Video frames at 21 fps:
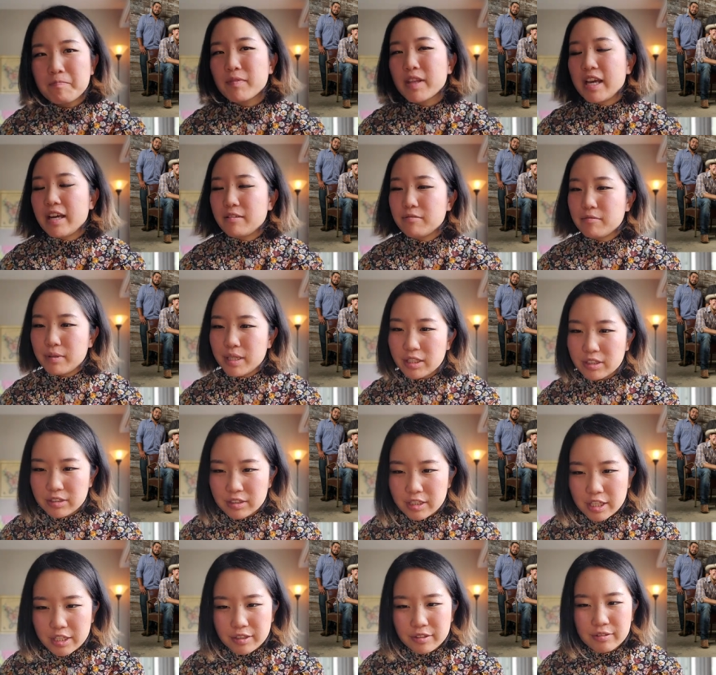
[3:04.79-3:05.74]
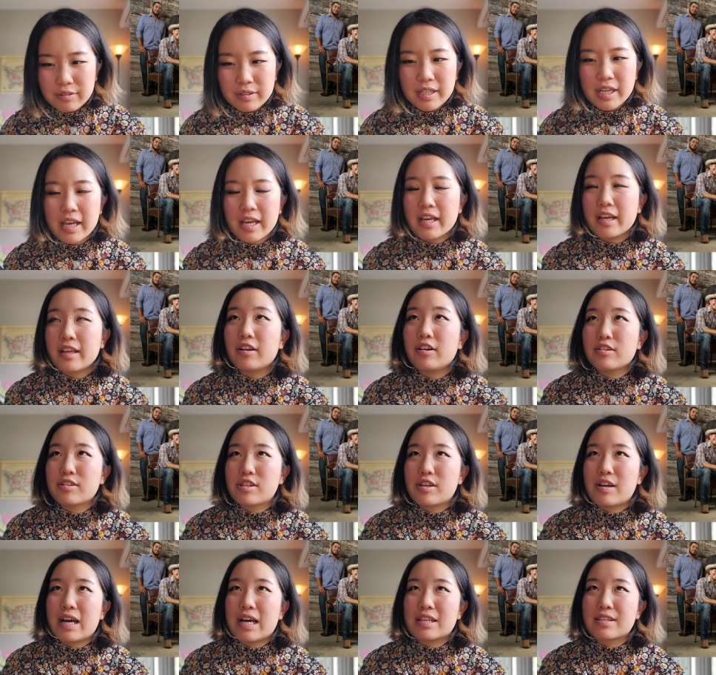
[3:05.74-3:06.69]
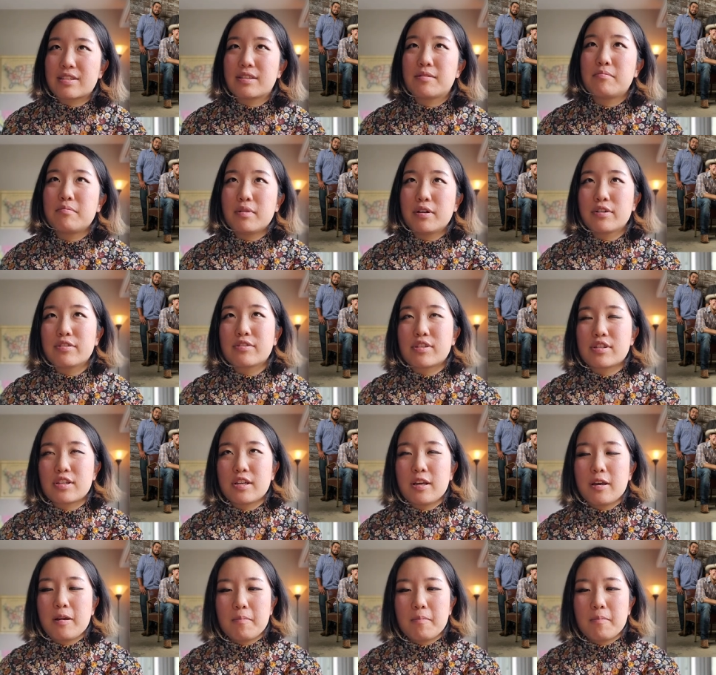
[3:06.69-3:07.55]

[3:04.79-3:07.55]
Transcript: and well known and also has the most